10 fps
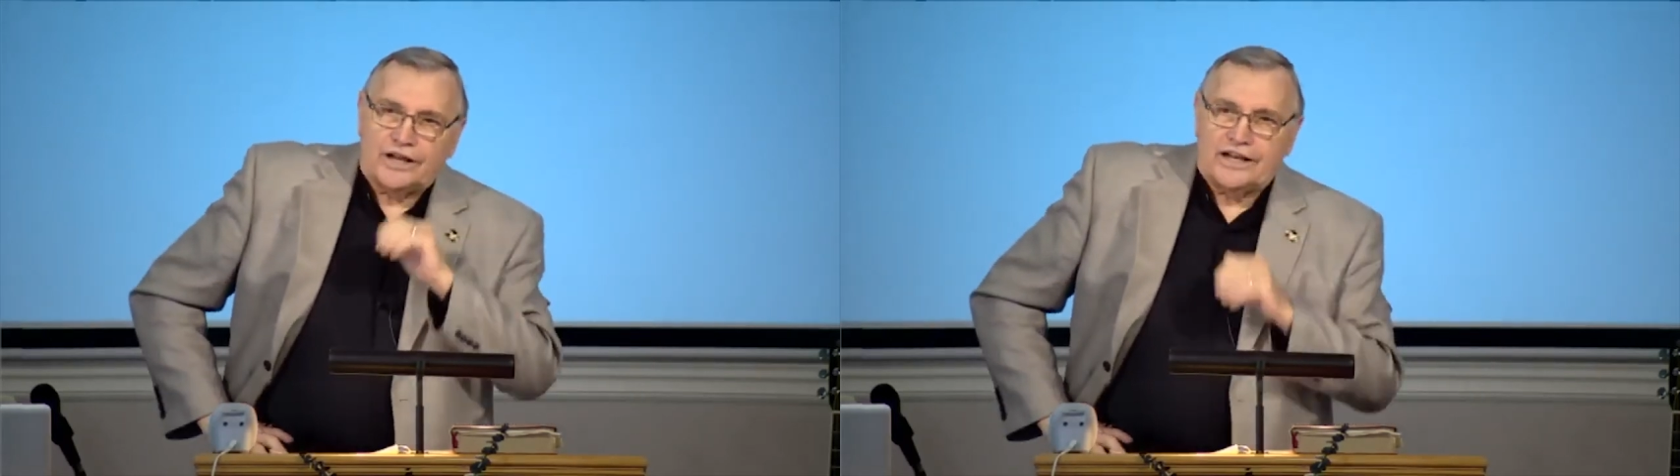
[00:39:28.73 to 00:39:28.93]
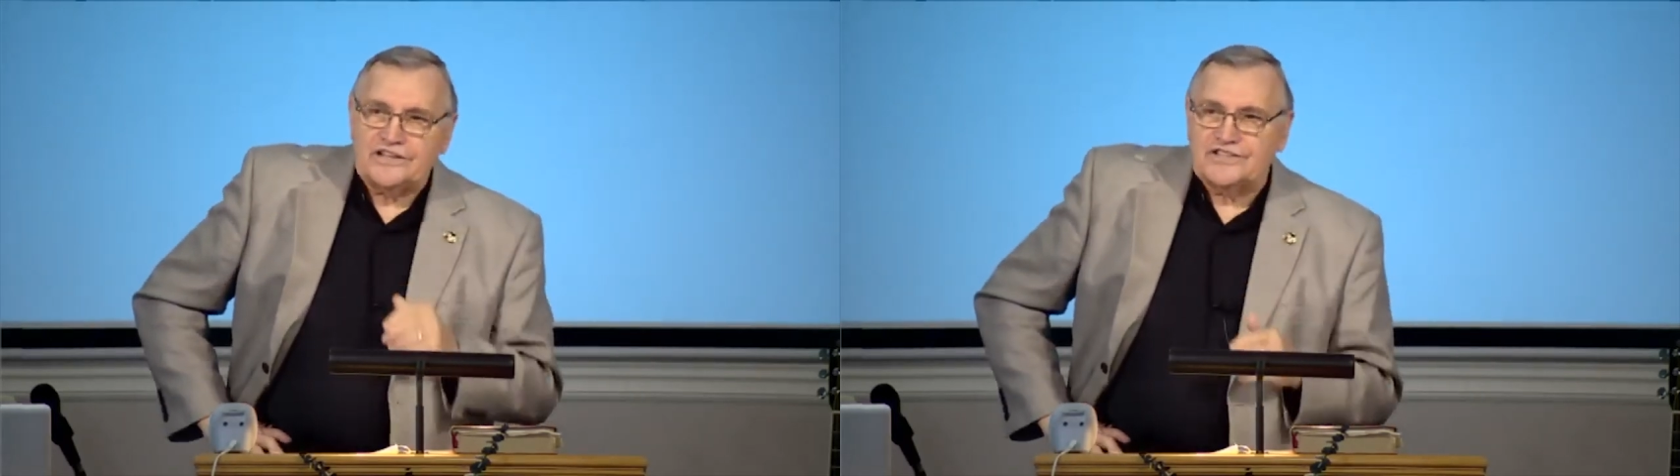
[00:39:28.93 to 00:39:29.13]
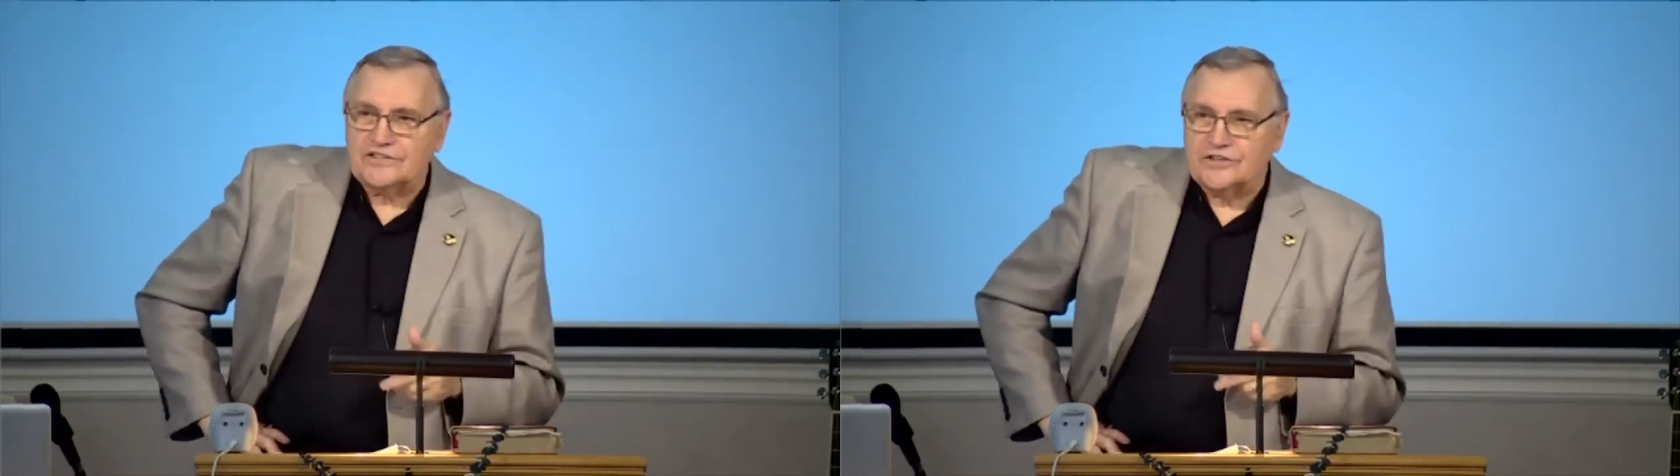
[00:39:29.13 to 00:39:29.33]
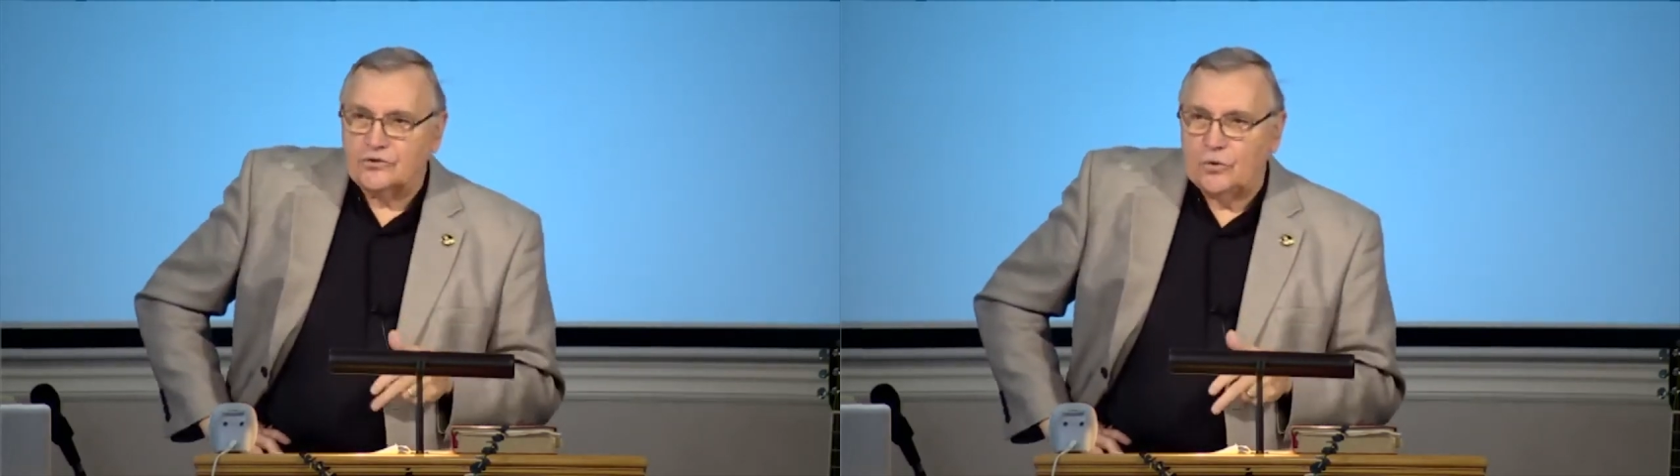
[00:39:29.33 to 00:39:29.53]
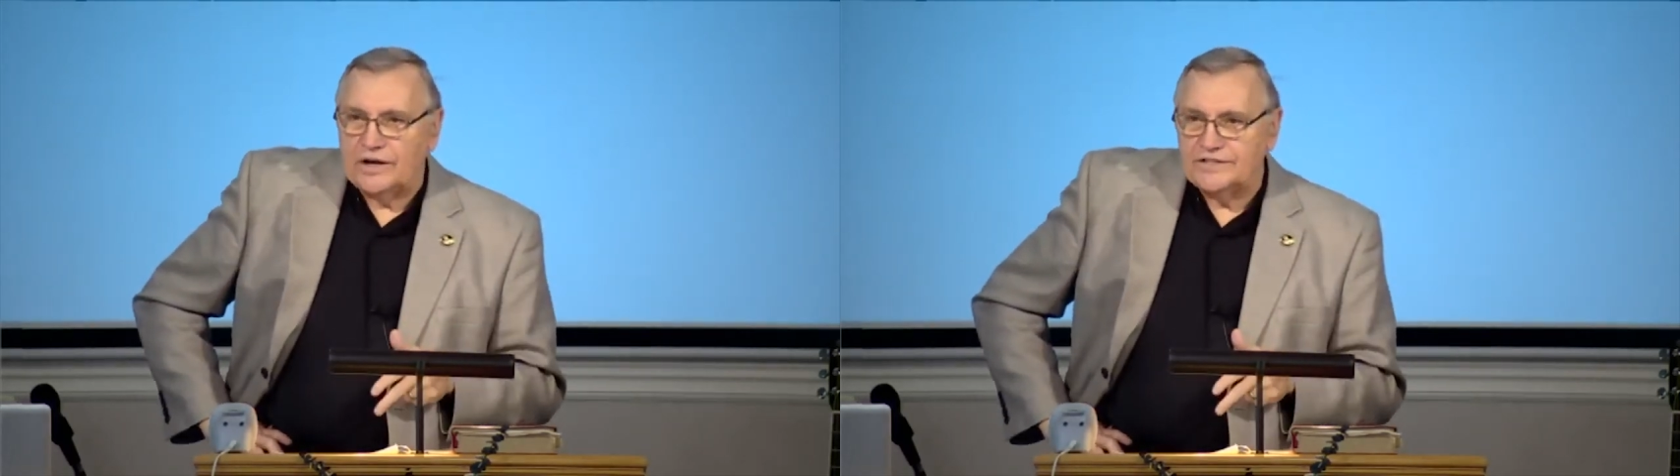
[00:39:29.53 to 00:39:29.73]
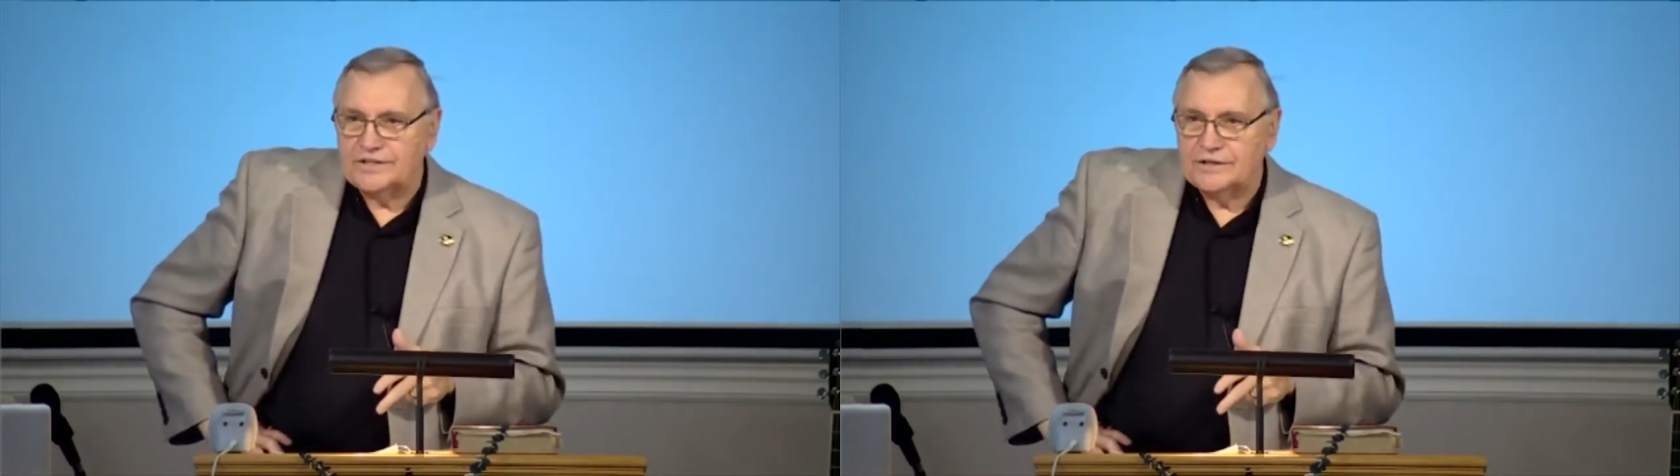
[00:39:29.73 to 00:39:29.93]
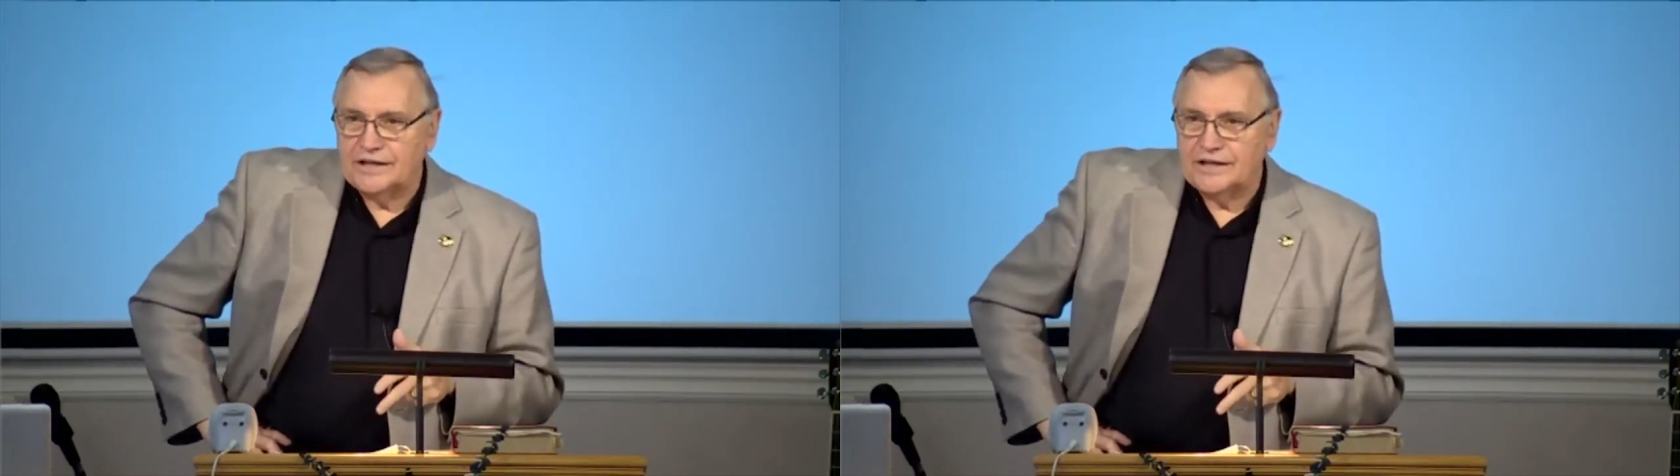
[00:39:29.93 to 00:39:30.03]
and he says it twice,